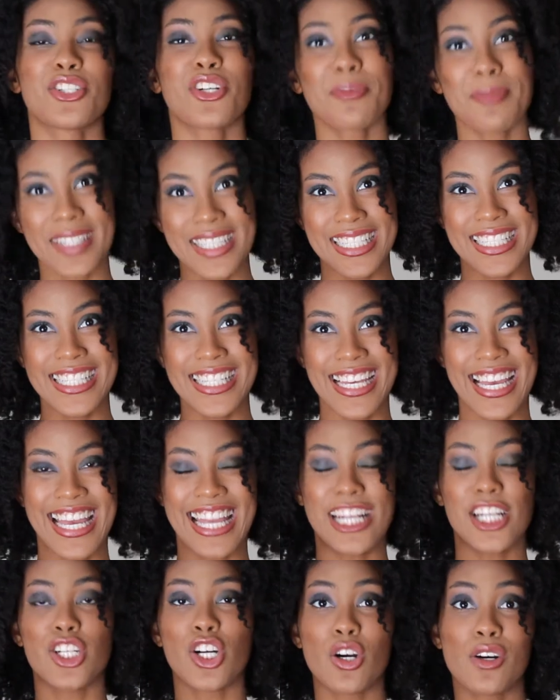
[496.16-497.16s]
Normally,
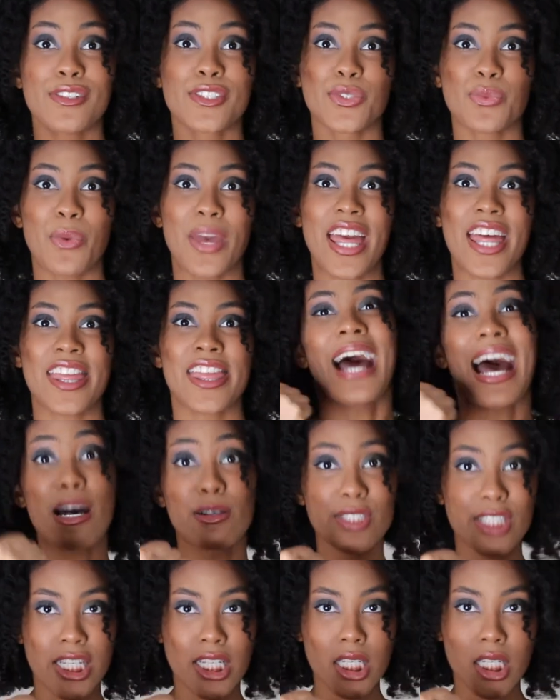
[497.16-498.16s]
it goes with
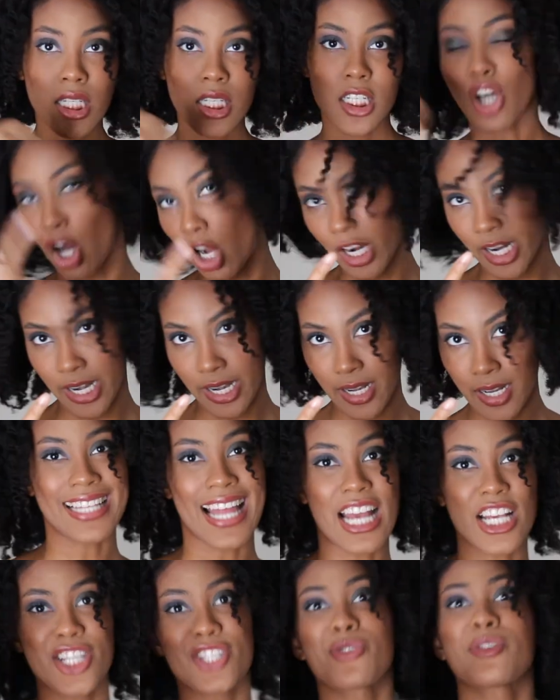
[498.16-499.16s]
housing, car, /
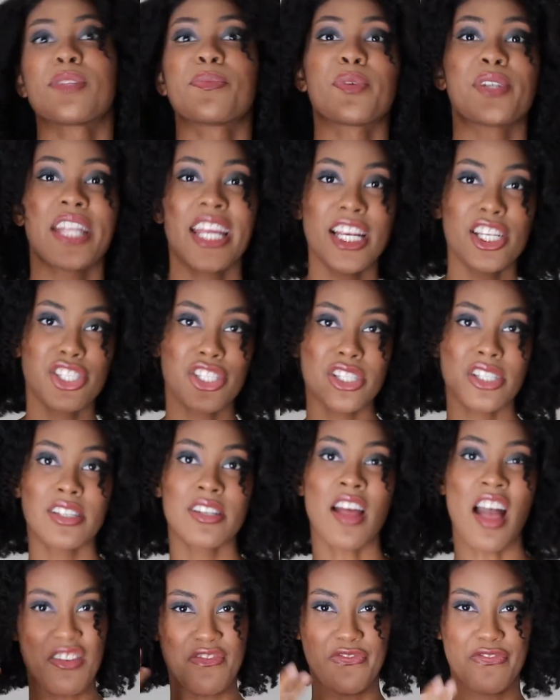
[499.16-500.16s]

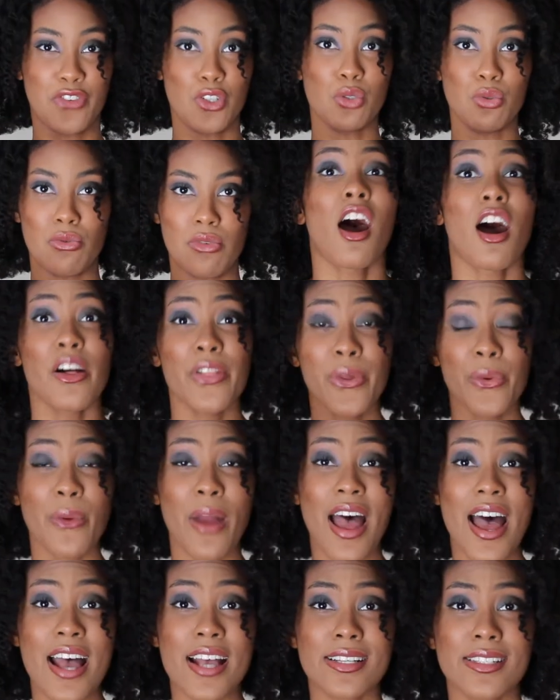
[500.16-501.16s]
transportation, and food. All the
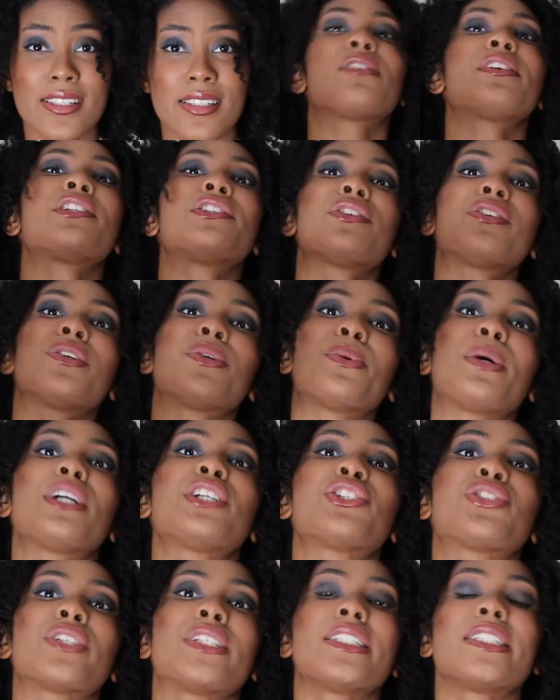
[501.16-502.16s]
rest, going to the
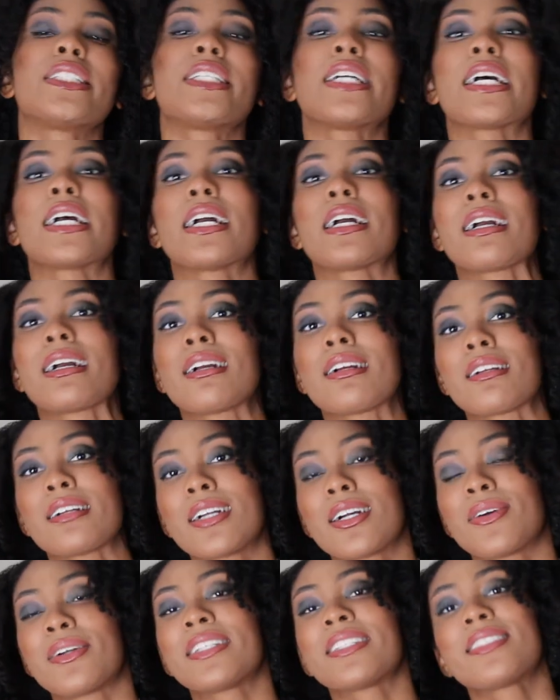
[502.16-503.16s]
restaurant there,
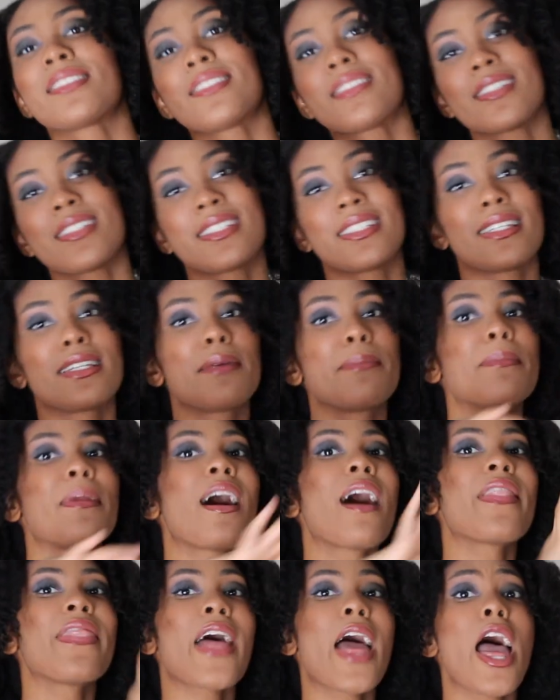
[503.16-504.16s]
going to the
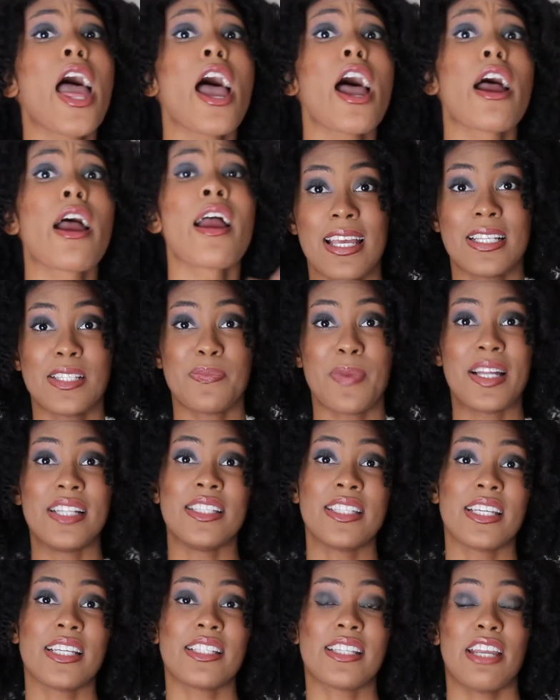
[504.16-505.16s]
cinema there,
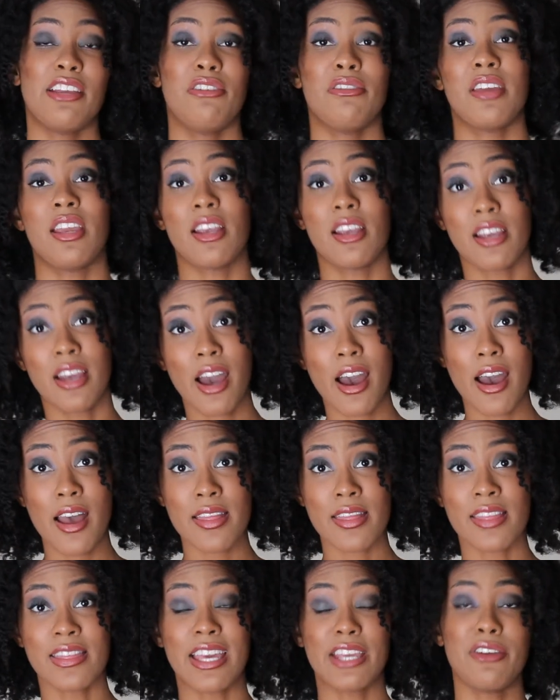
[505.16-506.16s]
expenses that you can
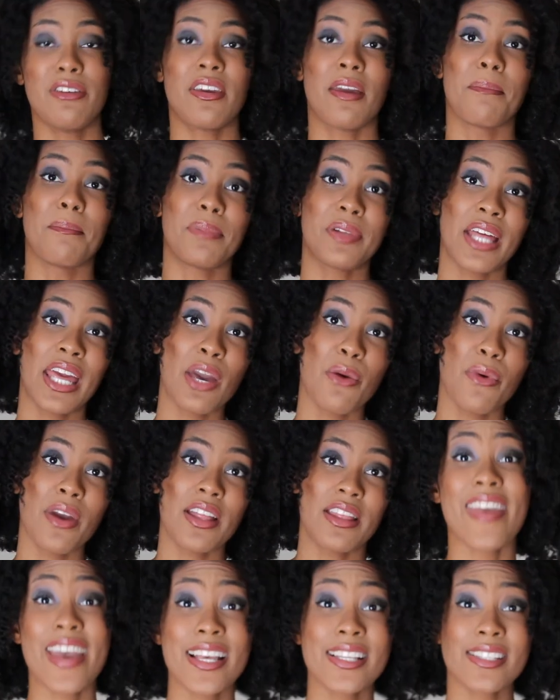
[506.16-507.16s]
cut, that you can play
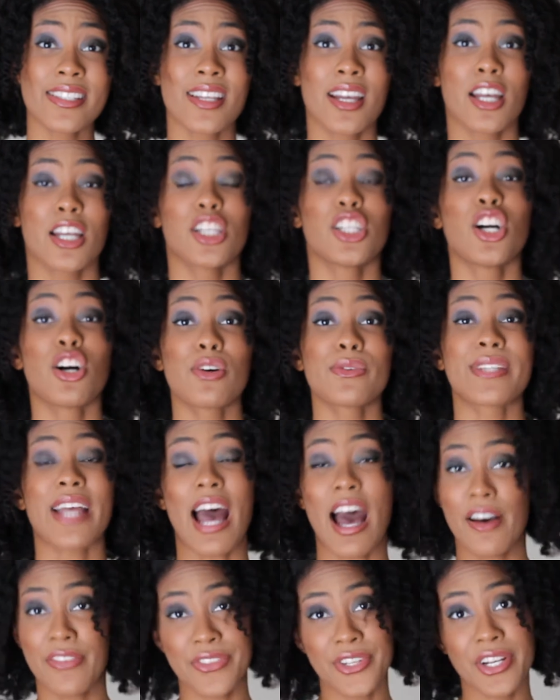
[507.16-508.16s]
with. This goes
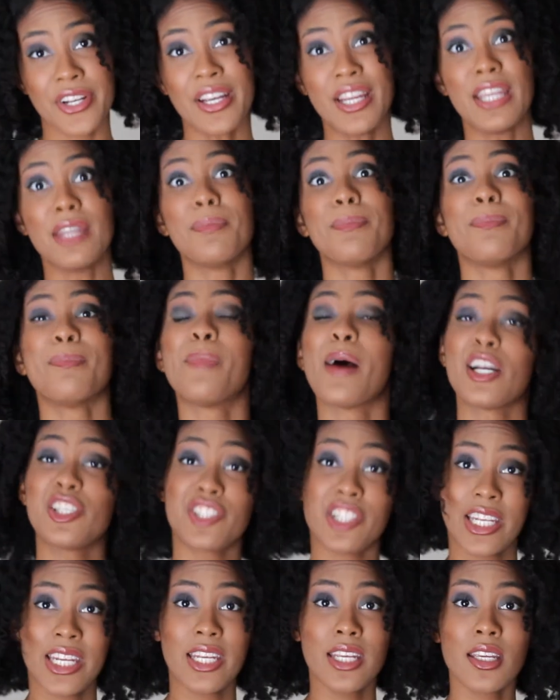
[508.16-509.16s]
after in
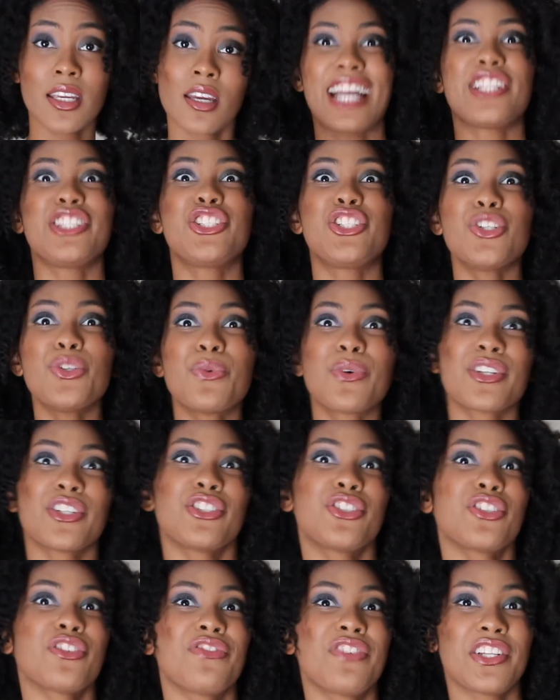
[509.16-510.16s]
budgeting. I do want to
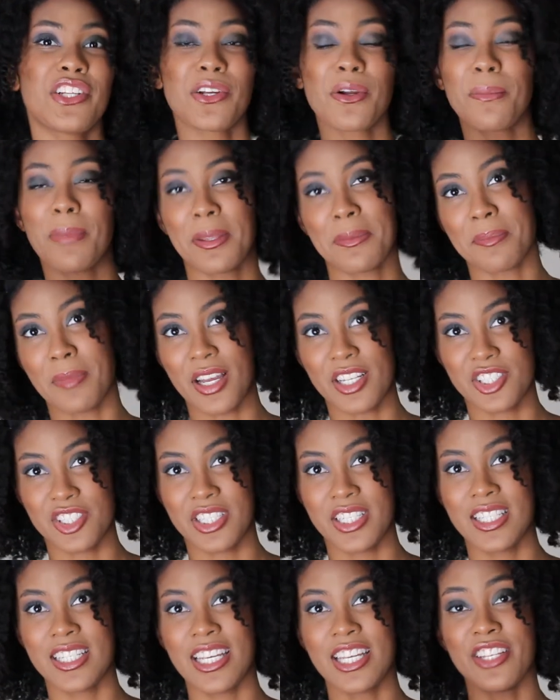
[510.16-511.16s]
do a video about
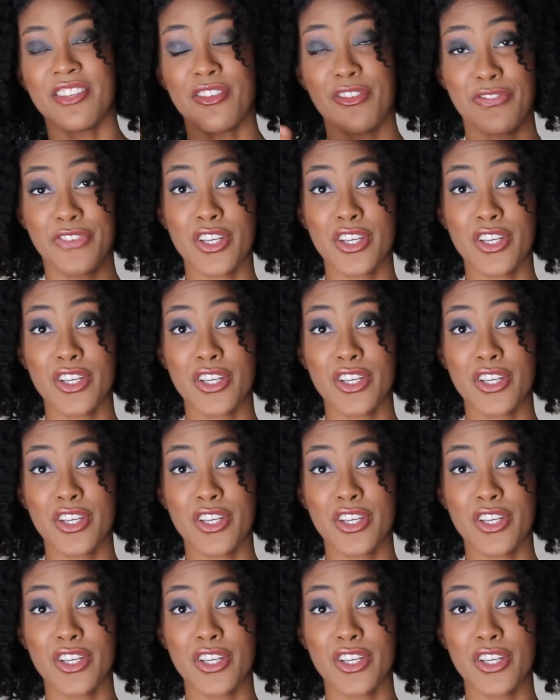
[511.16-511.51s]
budgeting in the